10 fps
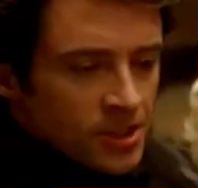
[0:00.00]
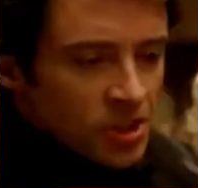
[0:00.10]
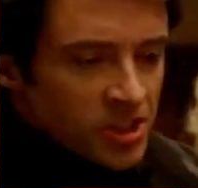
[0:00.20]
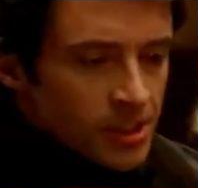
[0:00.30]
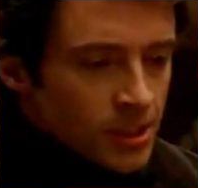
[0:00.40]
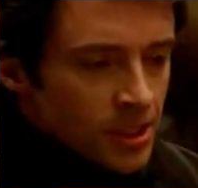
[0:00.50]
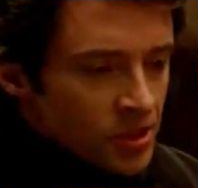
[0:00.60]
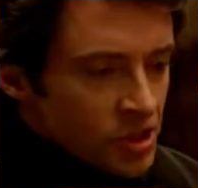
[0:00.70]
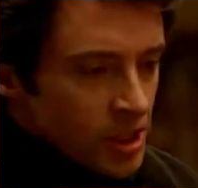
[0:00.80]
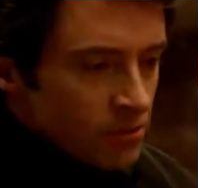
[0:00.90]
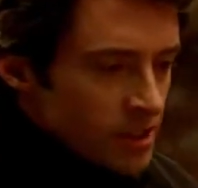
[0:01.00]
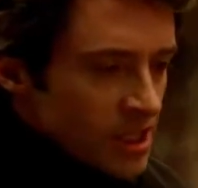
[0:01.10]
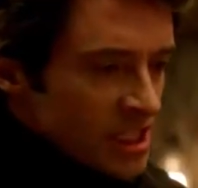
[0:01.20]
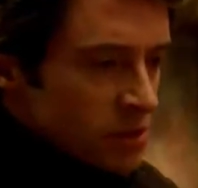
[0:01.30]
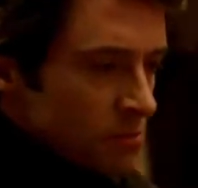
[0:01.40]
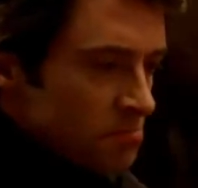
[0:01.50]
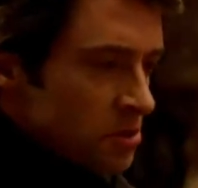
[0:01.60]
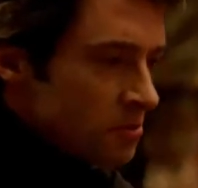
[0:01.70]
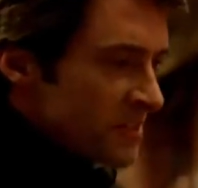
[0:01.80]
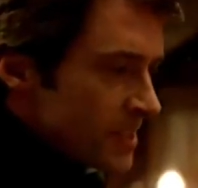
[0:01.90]
you to steal his secret, not to
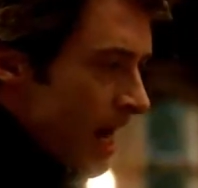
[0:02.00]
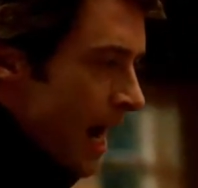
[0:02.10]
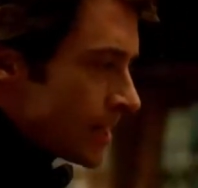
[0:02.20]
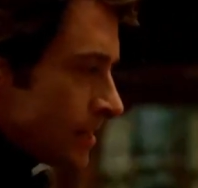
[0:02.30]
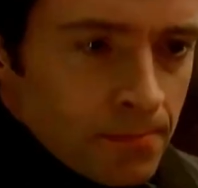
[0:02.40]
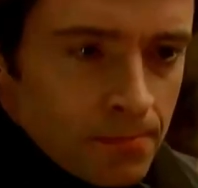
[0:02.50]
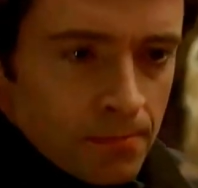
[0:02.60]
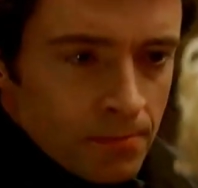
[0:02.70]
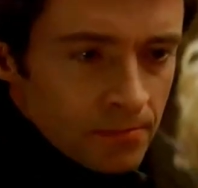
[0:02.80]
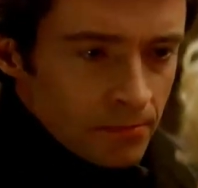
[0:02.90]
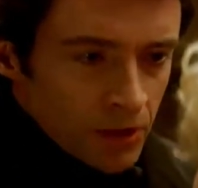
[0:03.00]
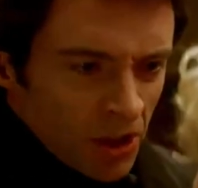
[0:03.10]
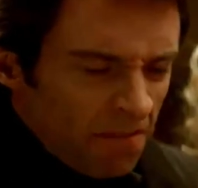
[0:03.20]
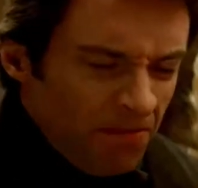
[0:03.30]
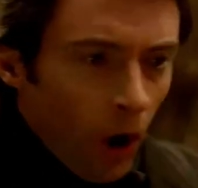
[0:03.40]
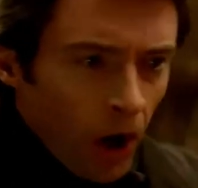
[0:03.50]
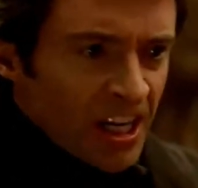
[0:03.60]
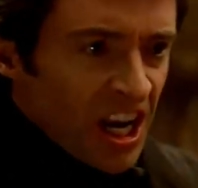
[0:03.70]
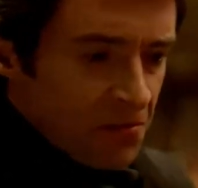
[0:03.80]
improve his act. That's my job. Or to fall in